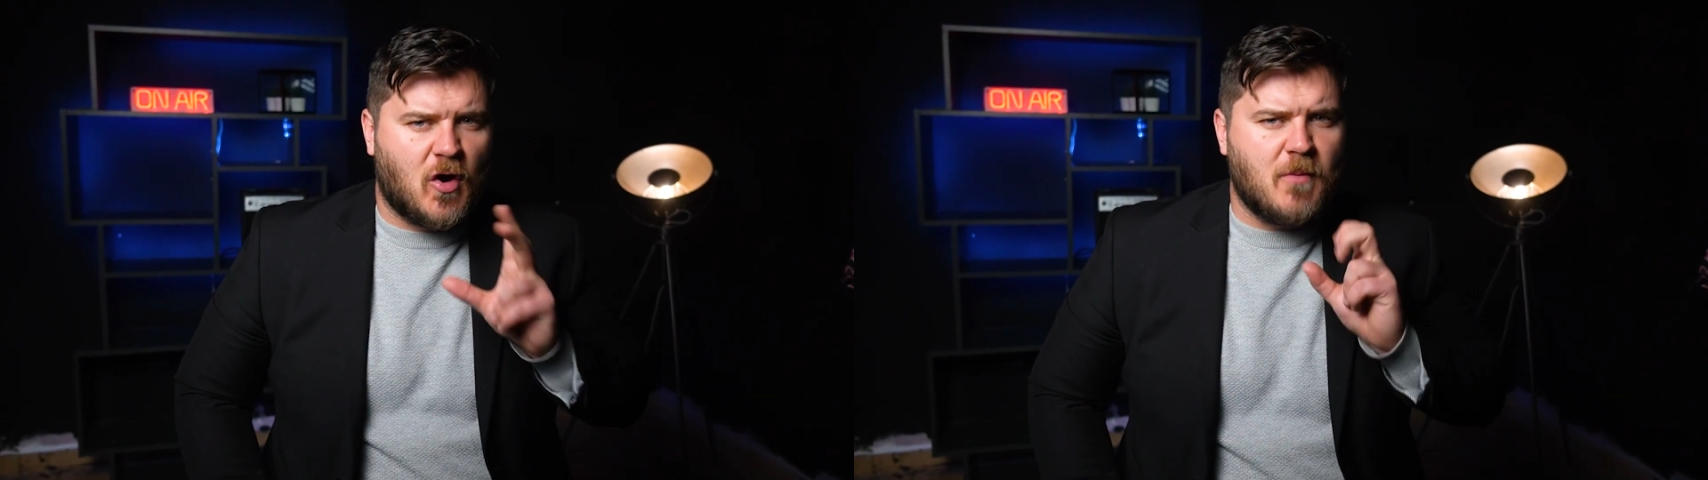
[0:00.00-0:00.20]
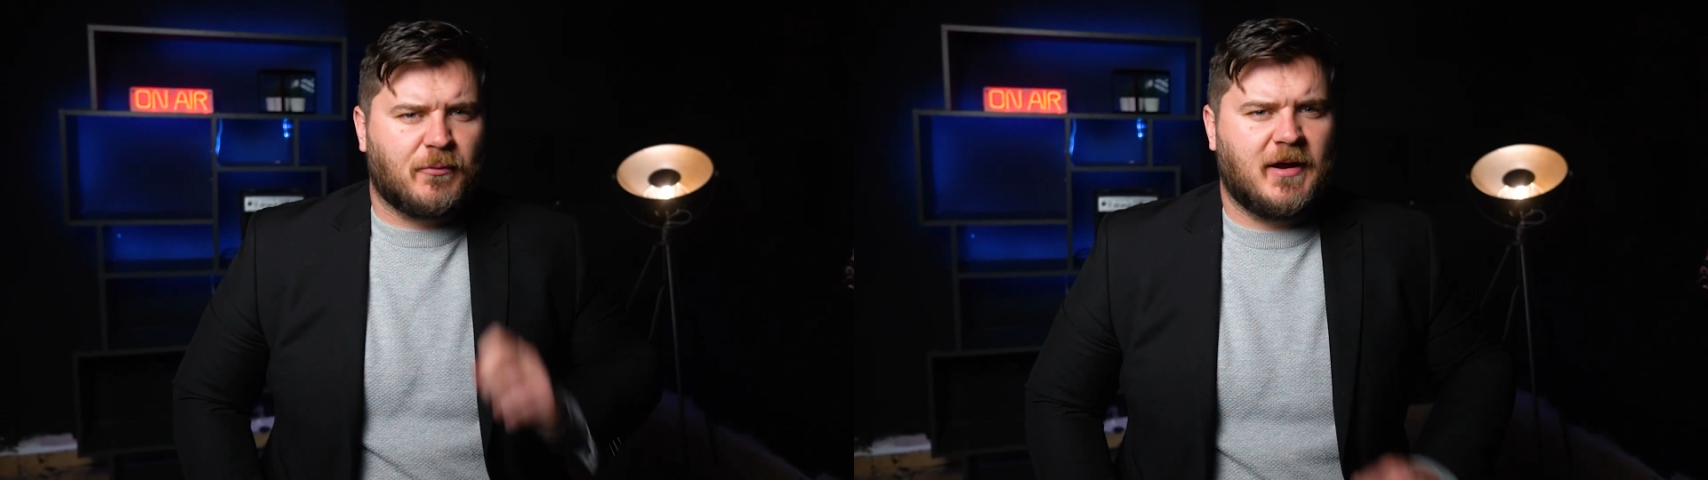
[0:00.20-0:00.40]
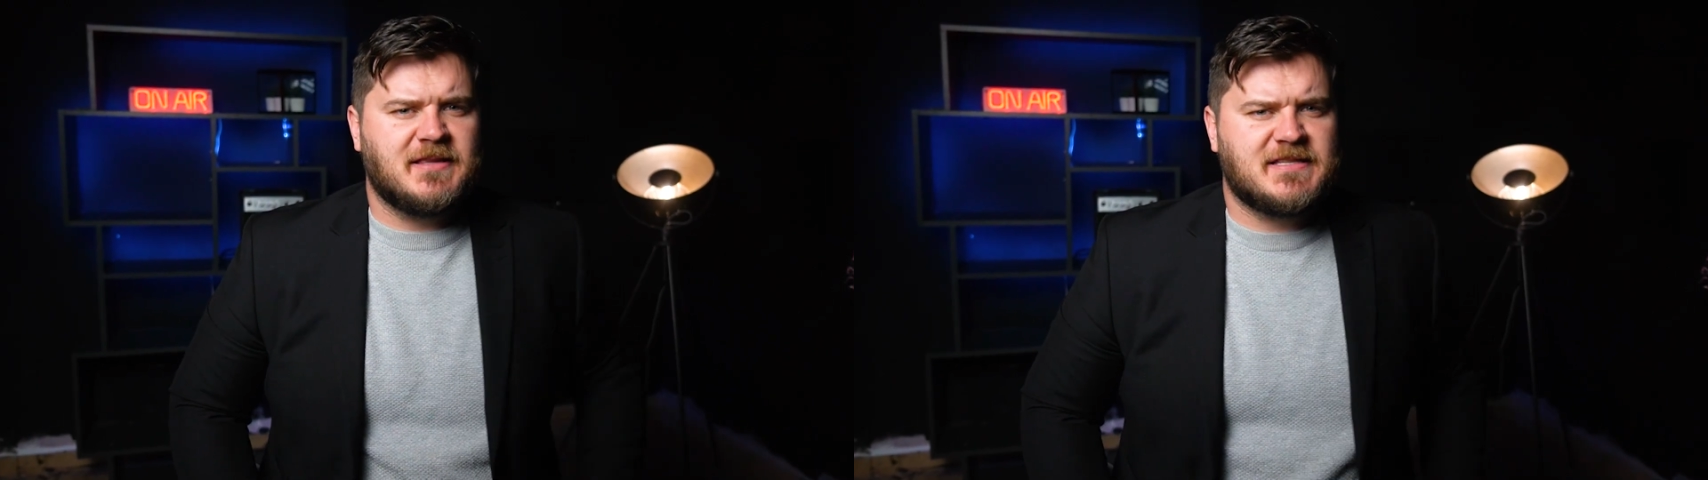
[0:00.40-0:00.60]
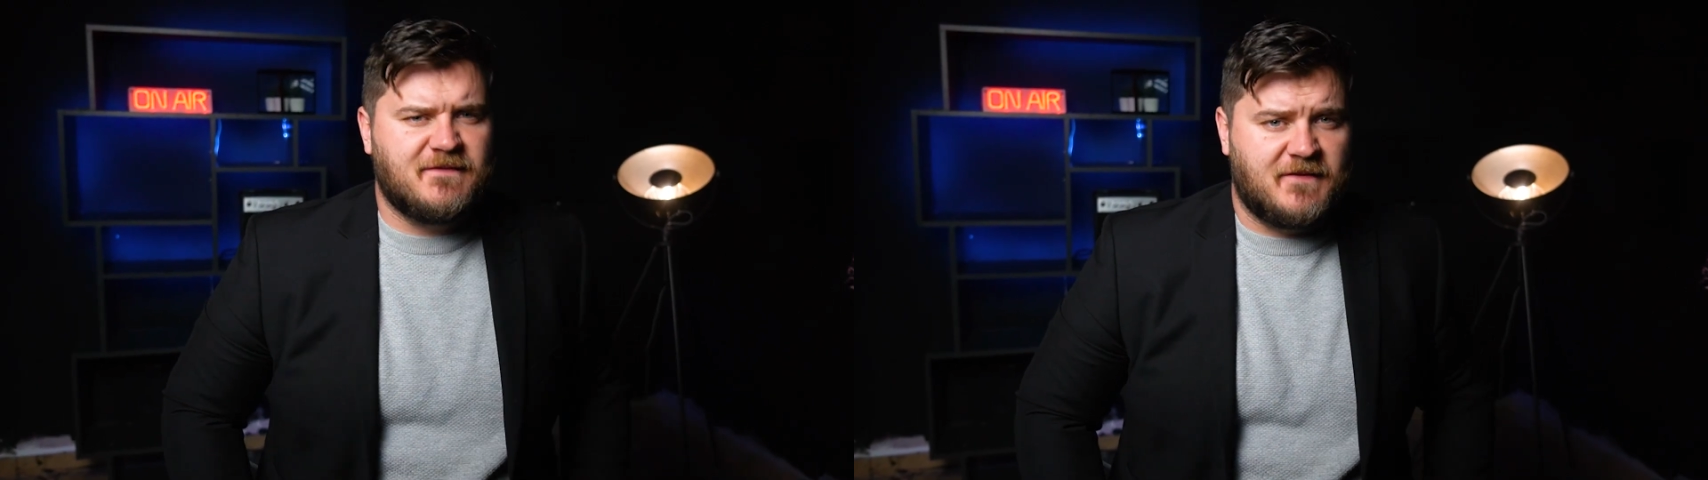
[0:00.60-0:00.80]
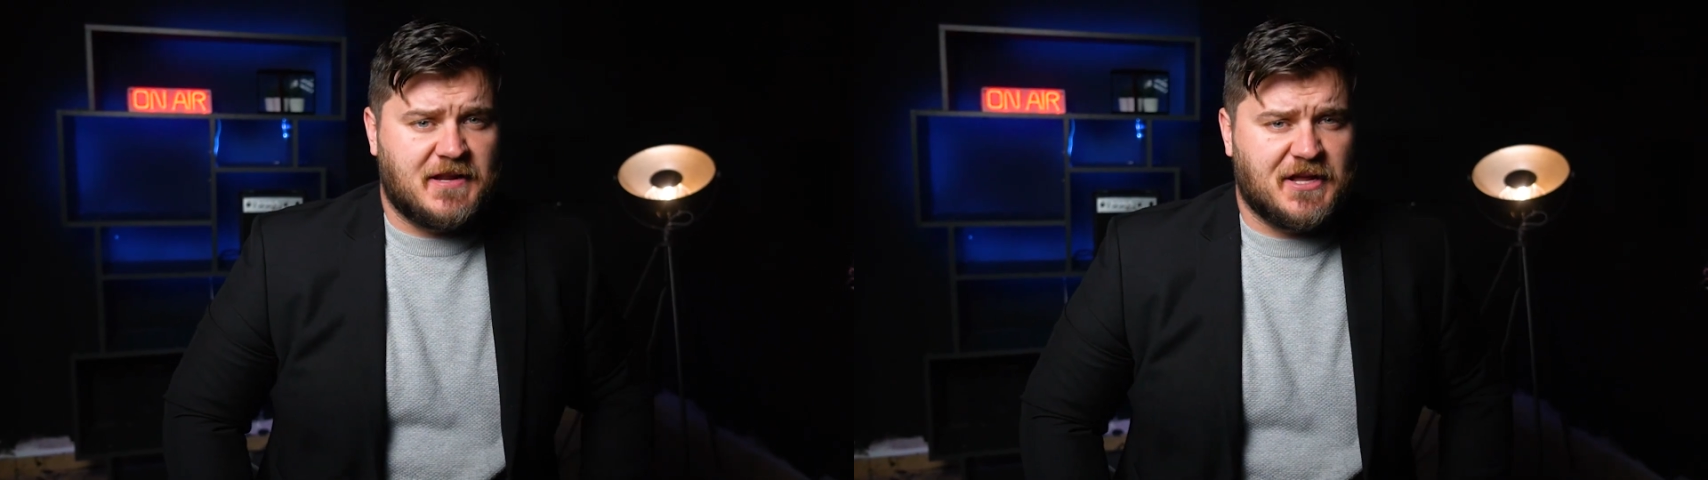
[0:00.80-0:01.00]

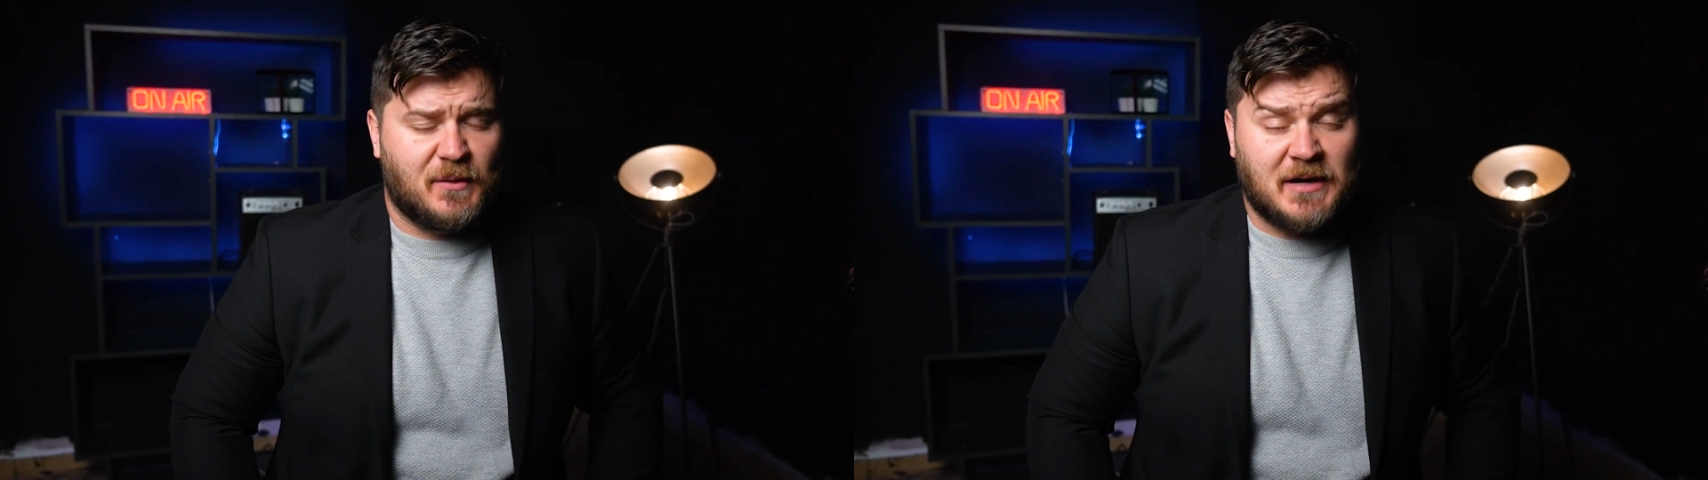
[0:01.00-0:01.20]
comprehensive video